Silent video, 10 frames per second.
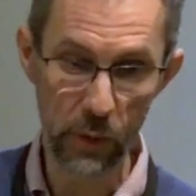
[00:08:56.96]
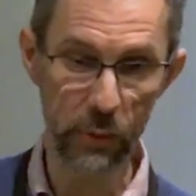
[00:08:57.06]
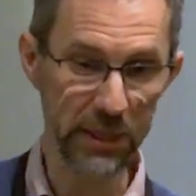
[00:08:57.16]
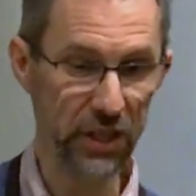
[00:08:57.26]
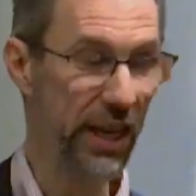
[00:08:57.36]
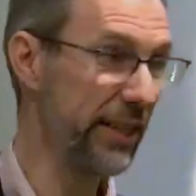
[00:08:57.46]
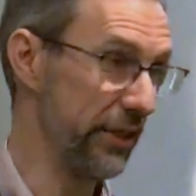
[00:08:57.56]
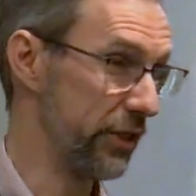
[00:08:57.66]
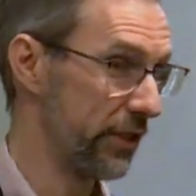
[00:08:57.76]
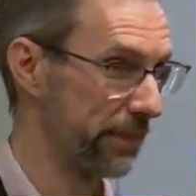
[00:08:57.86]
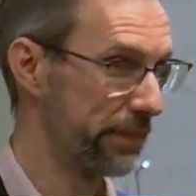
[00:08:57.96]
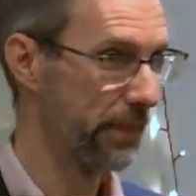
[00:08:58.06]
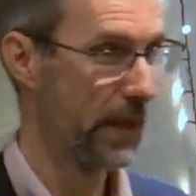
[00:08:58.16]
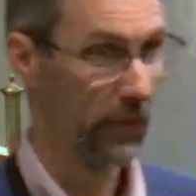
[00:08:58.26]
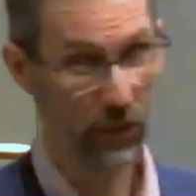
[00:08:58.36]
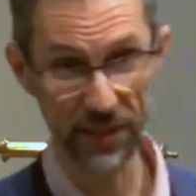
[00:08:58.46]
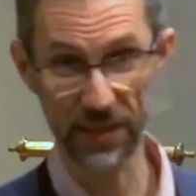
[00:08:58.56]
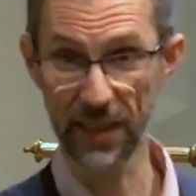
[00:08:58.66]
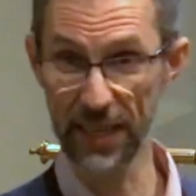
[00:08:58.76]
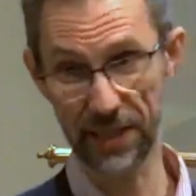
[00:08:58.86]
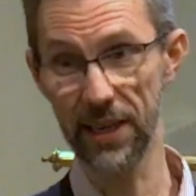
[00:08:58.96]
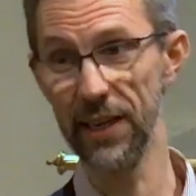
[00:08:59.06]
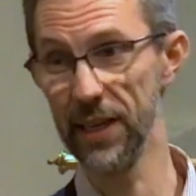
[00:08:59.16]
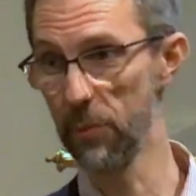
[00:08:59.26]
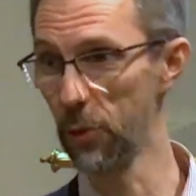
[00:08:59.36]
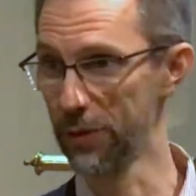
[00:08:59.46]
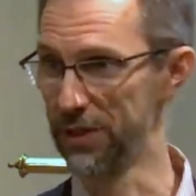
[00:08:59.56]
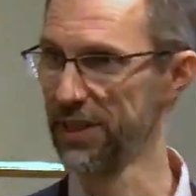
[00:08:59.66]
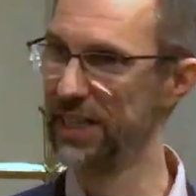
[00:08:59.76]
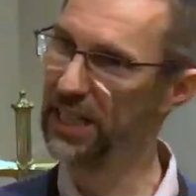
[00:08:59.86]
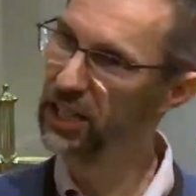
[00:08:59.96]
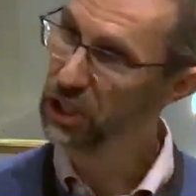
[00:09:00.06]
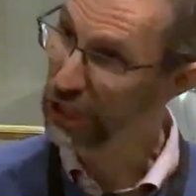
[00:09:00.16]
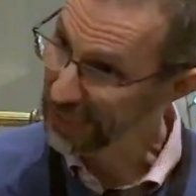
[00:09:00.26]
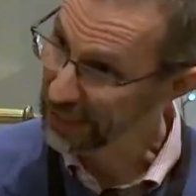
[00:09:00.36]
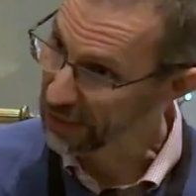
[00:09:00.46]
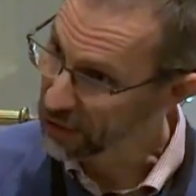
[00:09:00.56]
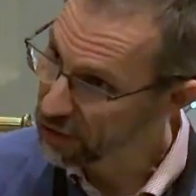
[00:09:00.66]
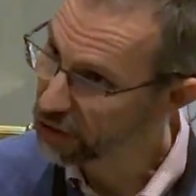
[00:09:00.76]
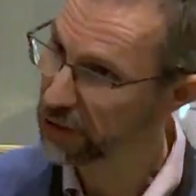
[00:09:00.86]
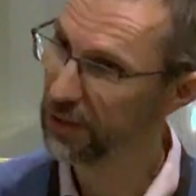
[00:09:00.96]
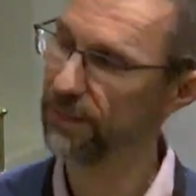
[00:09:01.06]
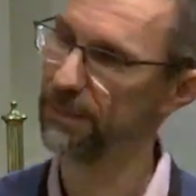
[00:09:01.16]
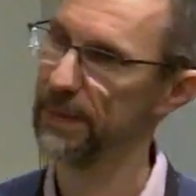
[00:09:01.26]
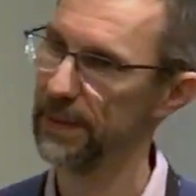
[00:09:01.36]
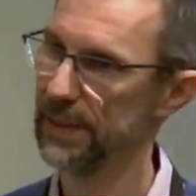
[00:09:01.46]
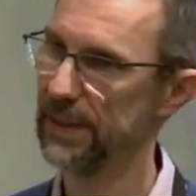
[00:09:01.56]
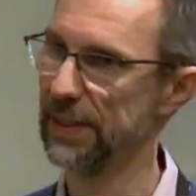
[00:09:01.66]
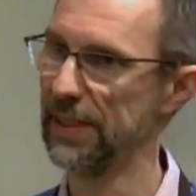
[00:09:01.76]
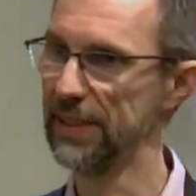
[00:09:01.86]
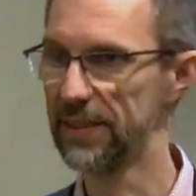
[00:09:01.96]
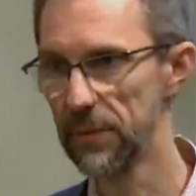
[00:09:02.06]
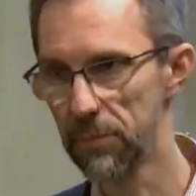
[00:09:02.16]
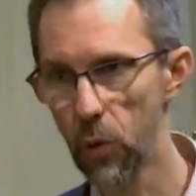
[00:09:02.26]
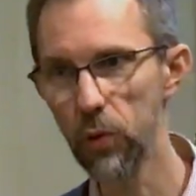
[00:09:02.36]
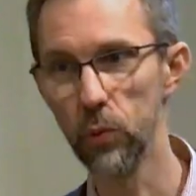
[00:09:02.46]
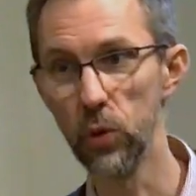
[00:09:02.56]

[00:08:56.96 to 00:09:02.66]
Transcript: will be changed. This is clearly important. Change is an important